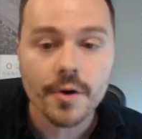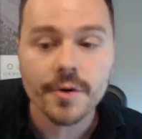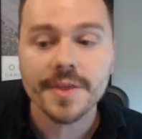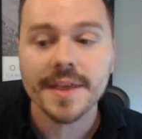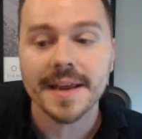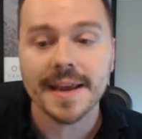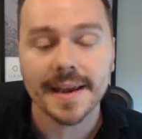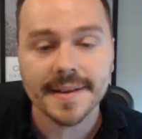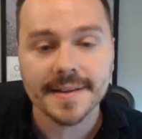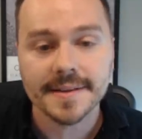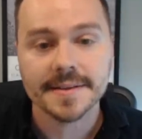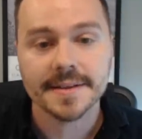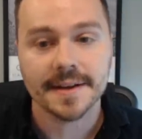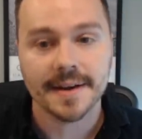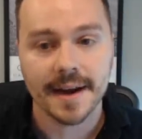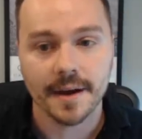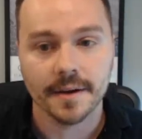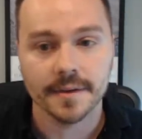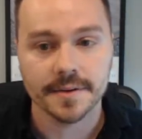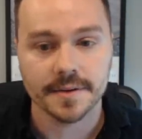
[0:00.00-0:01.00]
the ins and
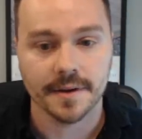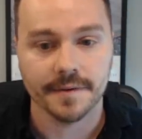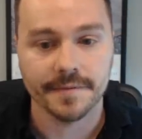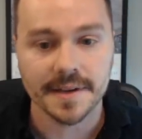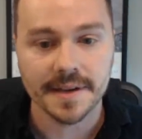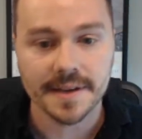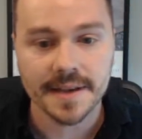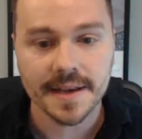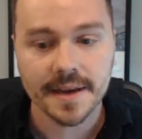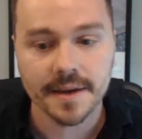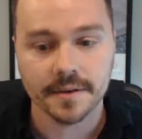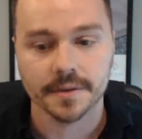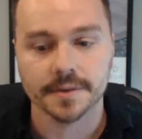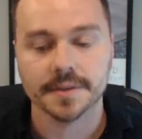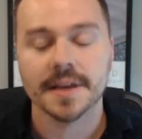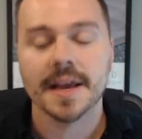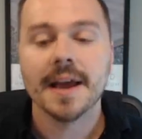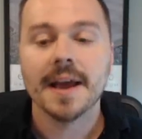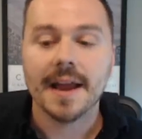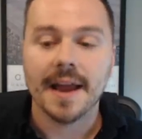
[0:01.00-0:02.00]
outs of the deals.
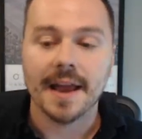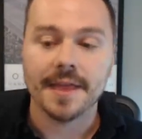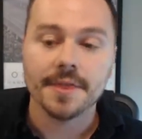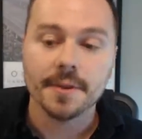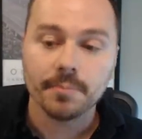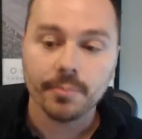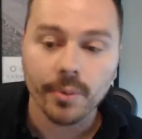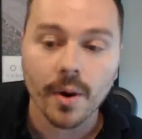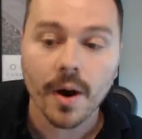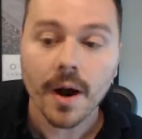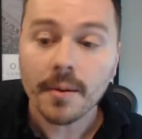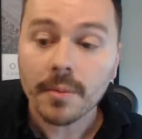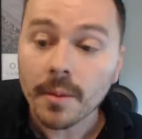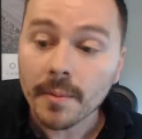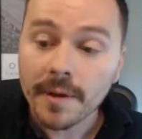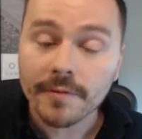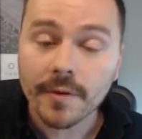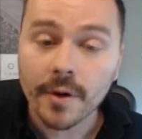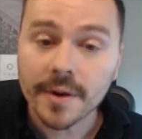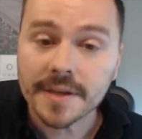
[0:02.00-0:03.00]
And the problem
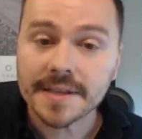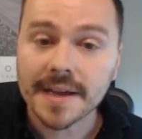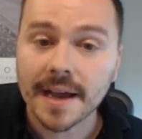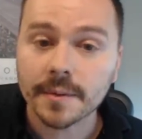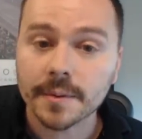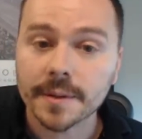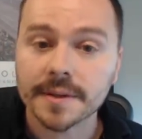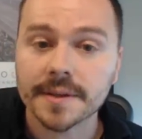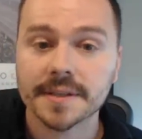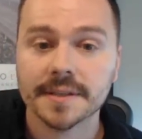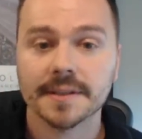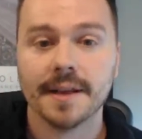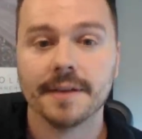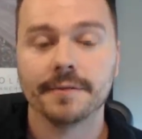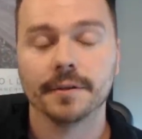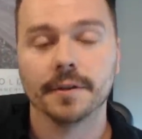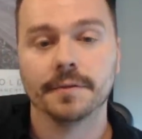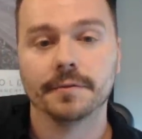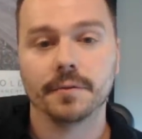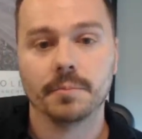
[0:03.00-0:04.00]
I've always had with this
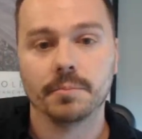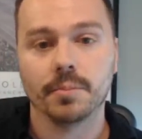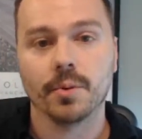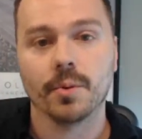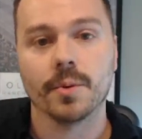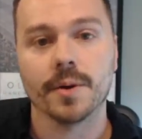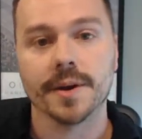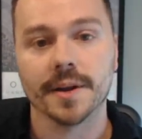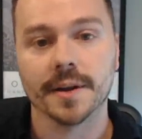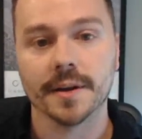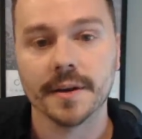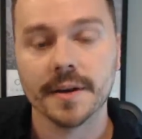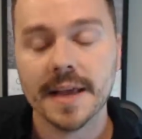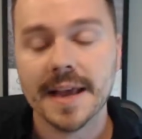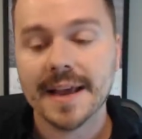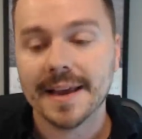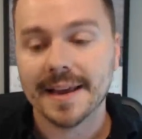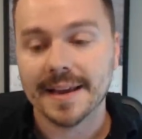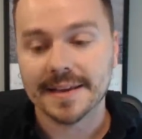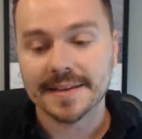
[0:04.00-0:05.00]
level of reporting
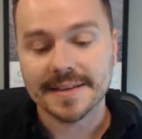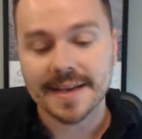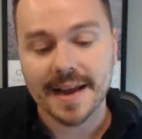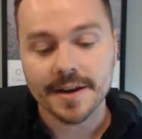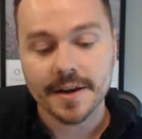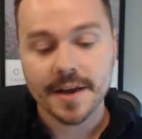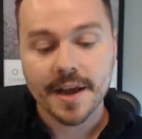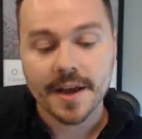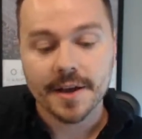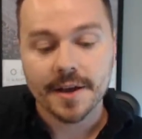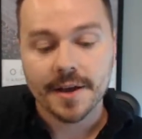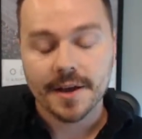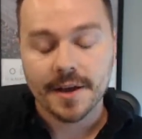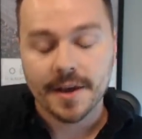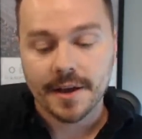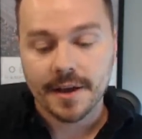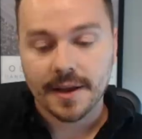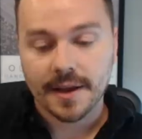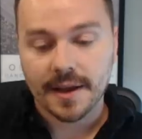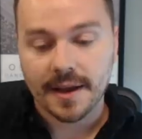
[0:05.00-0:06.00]
is that
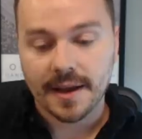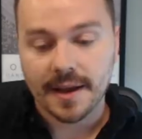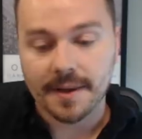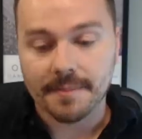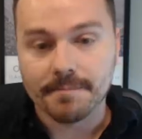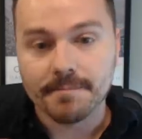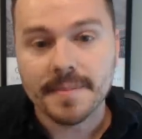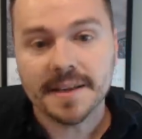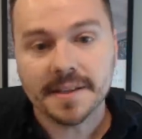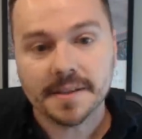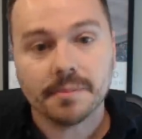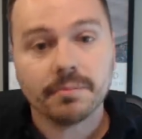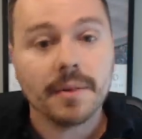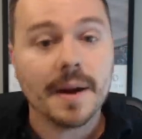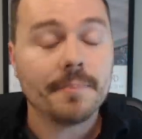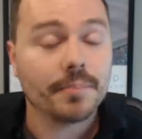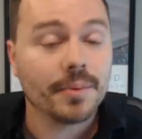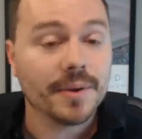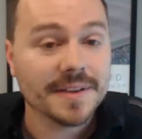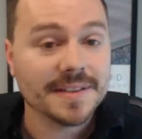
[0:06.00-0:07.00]
it
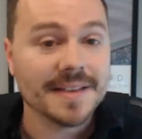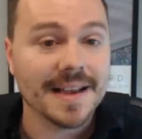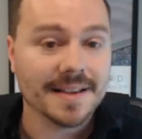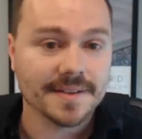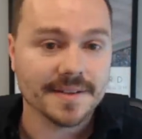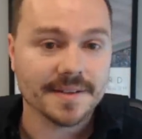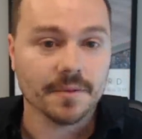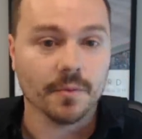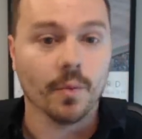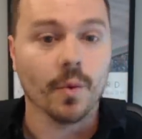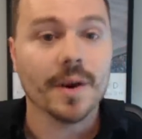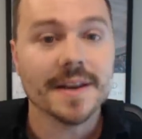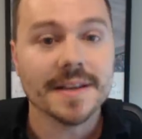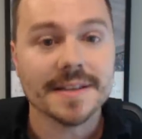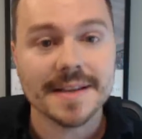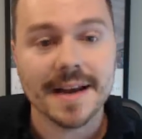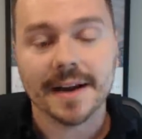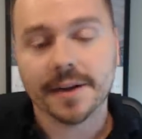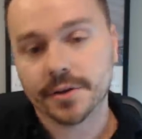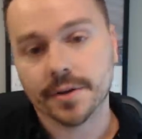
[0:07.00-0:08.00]
misrepresents what is
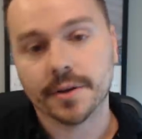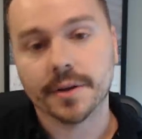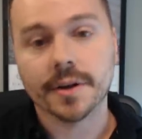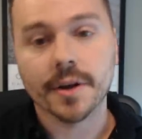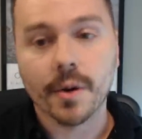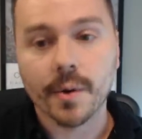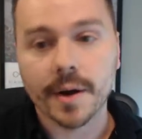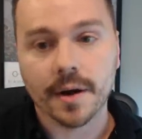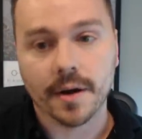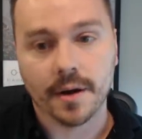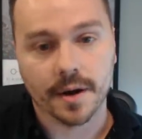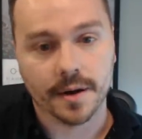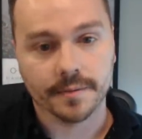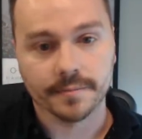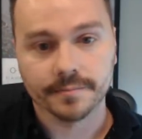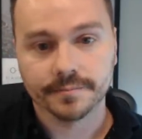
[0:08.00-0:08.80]
actually going on.